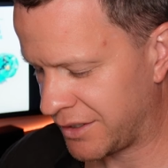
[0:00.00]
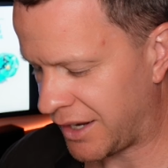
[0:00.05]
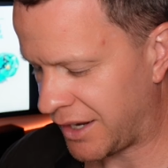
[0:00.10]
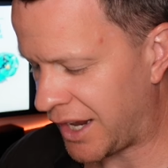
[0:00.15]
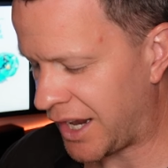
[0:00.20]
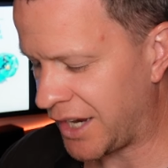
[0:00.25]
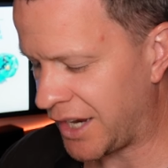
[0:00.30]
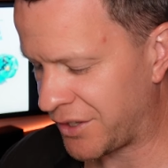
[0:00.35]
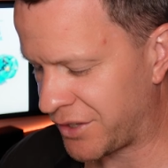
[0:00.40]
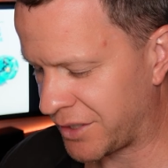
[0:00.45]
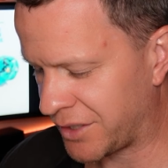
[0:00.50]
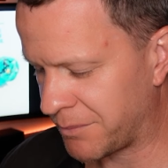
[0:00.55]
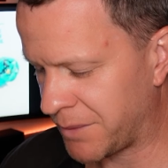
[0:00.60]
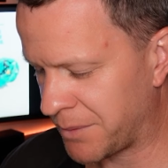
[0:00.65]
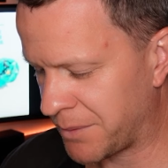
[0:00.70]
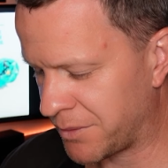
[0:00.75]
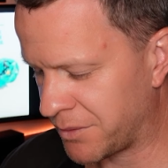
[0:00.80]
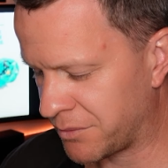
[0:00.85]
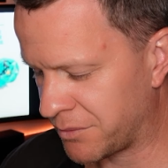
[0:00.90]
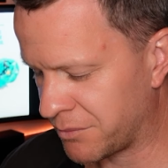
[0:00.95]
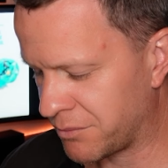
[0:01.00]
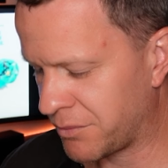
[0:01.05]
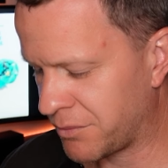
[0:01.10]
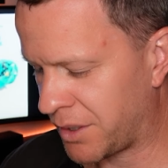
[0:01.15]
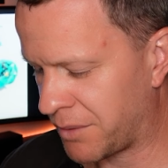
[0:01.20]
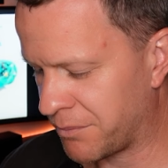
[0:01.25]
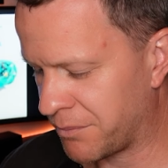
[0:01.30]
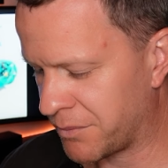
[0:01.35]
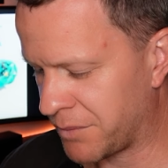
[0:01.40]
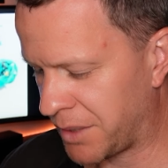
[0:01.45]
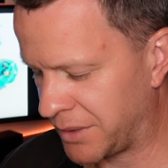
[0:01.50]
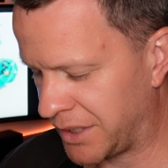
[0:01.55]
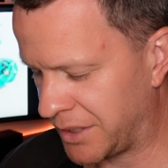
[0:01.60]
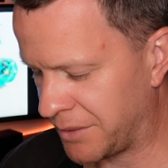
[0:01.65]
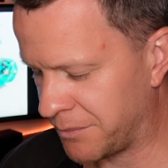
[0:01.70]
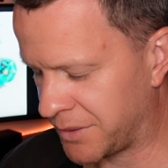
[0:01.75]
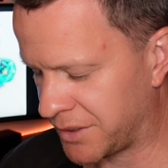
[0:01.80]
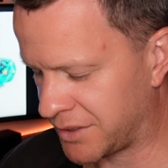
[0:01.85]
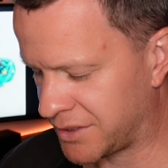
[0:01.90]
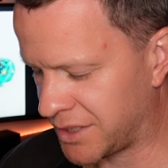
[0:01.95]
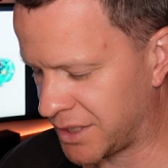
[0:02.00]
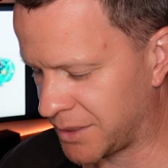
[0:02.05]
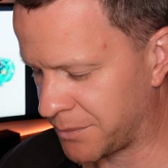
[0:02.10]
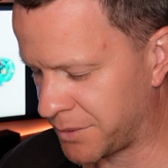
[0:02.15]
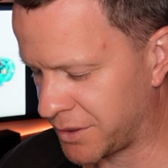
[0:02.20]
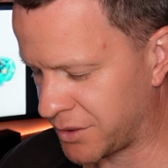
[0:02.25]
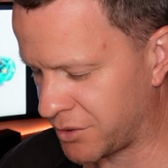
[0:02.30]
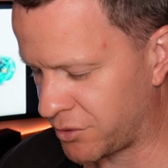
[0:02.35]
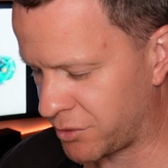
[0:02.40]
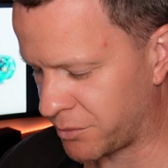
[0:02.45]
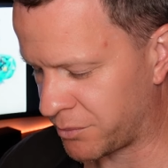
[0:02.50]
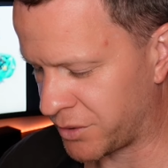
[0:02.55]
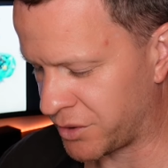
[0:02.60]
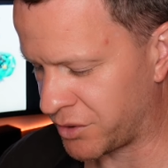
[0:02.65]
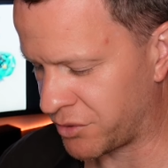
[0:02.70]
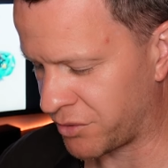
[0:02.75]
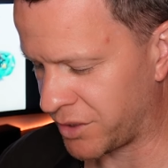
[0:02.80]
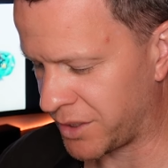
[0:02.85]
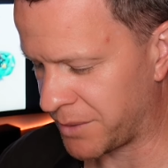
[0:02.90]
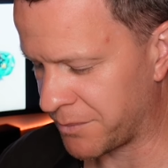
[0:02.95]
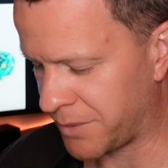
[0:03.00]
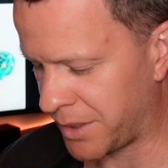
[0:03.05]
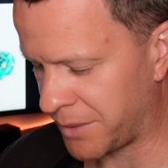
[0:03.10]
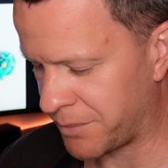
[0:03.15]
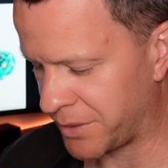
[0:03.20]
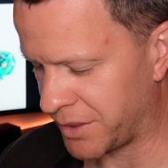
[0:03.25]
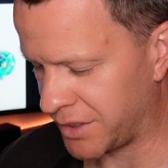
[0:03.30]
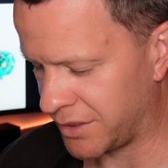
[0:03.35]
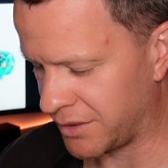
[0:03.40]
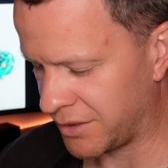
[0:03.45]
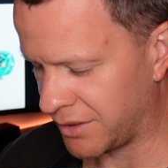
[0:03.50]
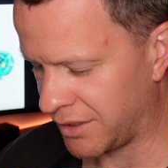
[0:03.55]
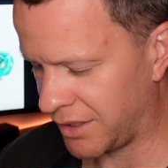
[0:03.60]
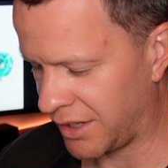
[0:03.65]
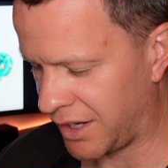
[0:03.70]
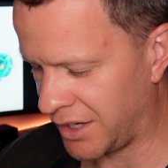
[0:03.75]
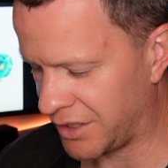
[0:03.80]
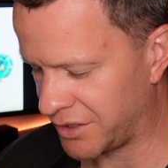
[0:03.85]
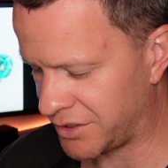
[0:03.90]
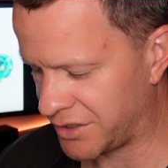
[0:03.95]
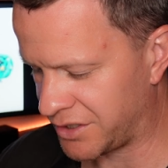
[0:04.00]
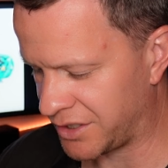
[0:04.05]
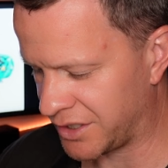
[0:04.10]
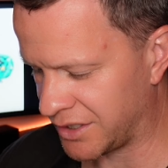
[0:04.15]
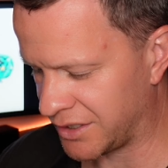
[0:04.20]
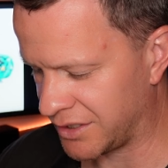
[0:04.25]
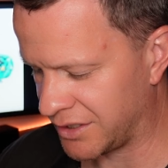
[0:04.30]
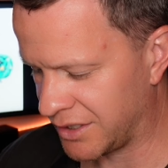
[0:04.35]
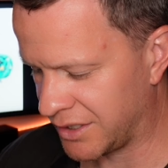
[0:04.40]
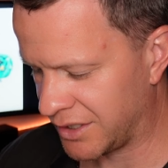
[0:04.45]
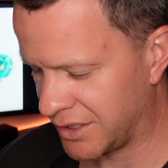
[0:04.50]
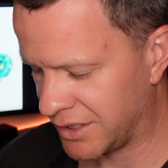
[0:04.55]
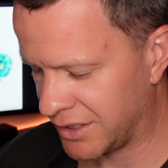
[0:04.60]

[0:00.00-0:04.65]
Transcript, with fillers: I think maybe I'm getting mixed up here. Strawberry Dream might be last year.